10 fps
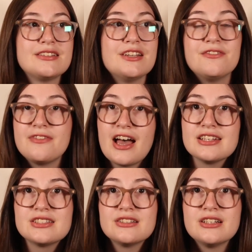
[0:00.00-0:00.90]
get
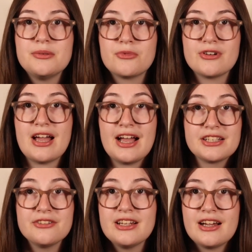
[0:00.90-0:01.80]
faster and more
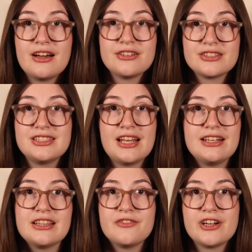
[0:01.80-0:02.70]
accurate at
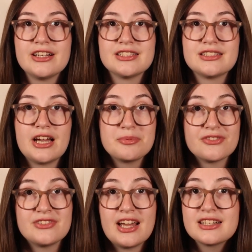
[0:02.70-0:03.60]
understanding the various types
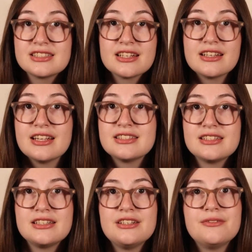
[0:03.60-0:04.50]
of texts on the
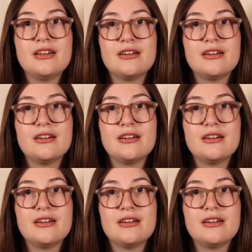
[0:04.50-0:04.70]
SAT.